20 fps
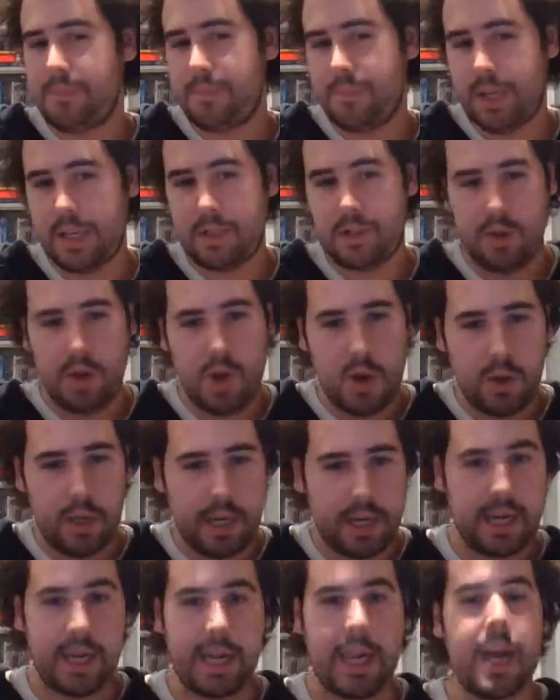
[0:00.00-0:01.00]
as you know,
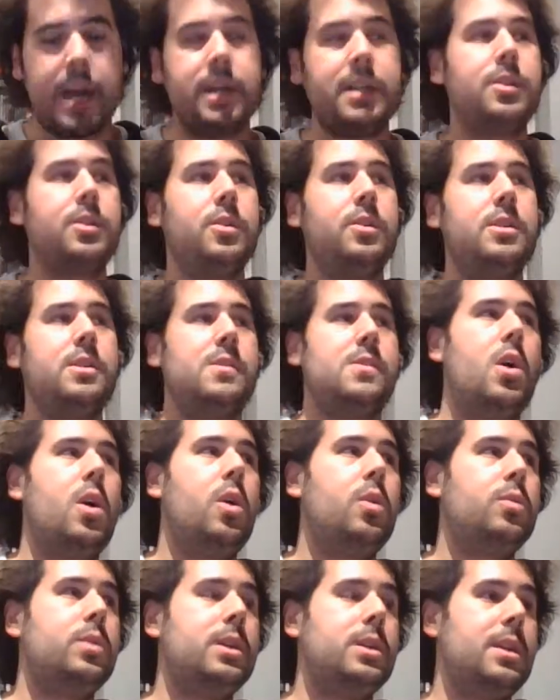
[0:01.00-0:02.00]
like a character on its
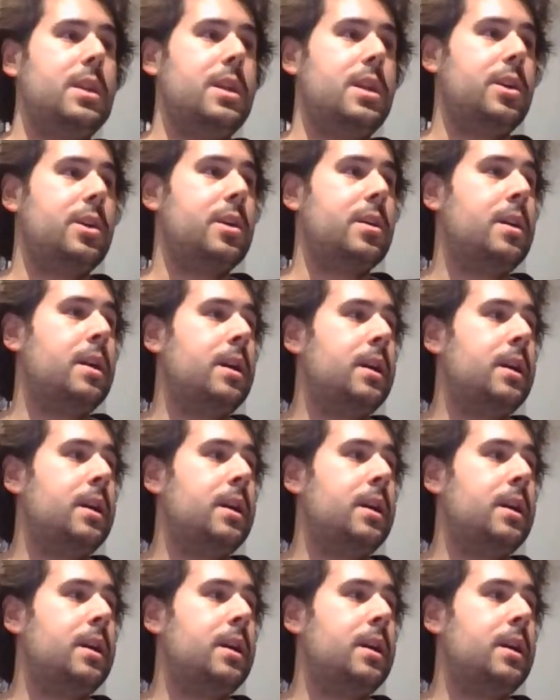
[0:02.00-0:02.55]
own in Nier.